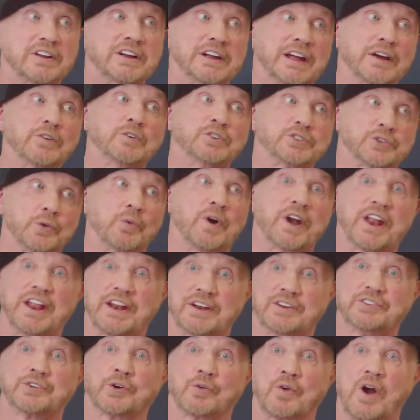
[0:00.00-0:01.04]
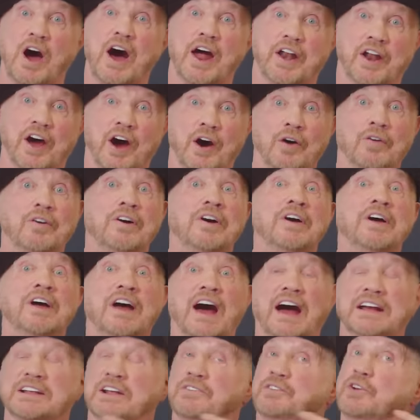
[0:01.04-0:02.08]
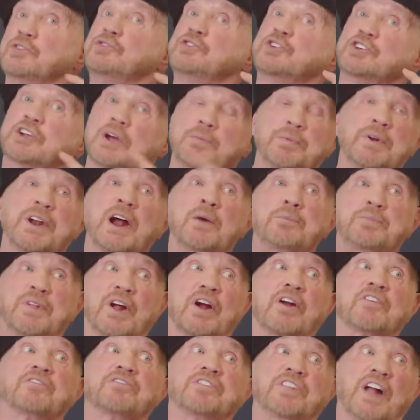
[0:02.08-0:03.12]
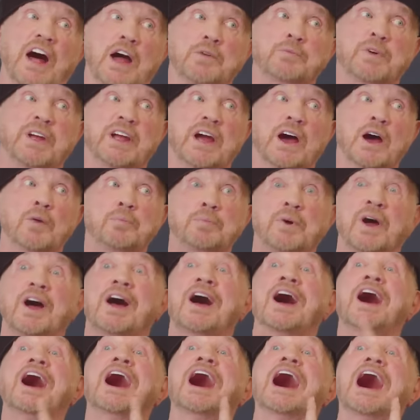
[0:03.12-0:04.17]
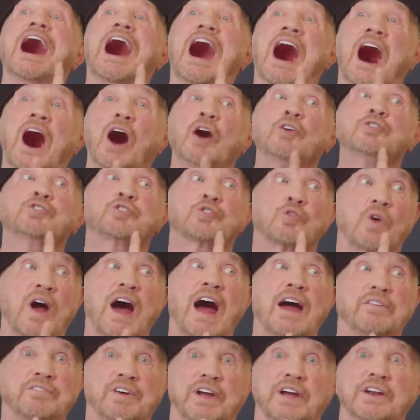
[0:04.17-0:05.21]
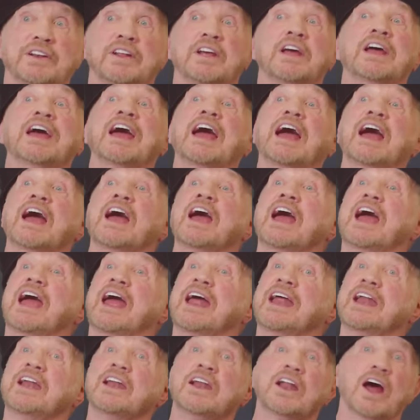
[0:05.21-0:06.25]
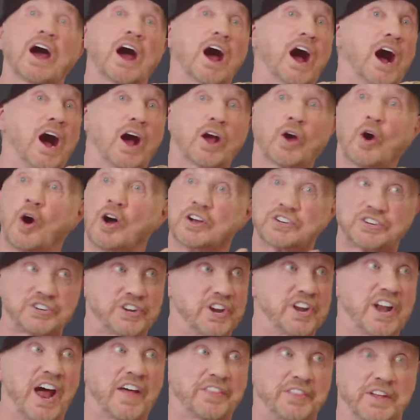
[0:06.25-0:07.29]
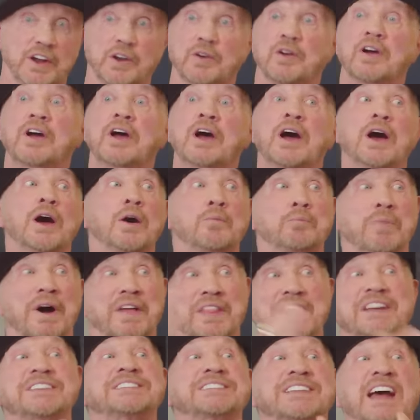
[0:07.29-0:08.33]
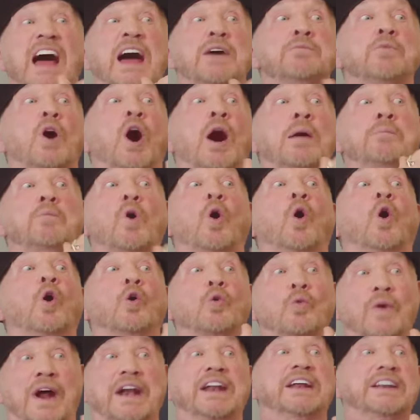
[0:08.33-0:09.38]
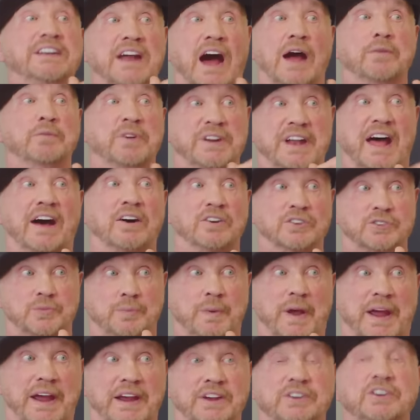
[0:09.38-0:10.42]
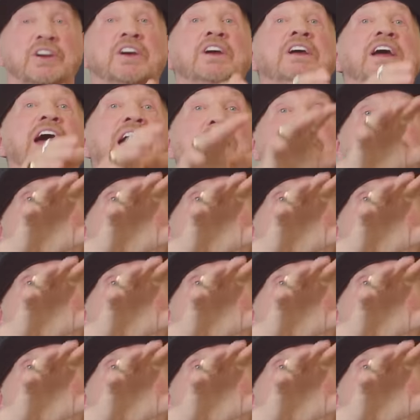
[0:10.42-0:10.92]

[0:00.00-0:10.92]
it was the one in Toronto. I said, if you ship it up there and fly me up, I'll drive it and I'll cost you nothing. By this time, I'm already Diamond Dallas Page and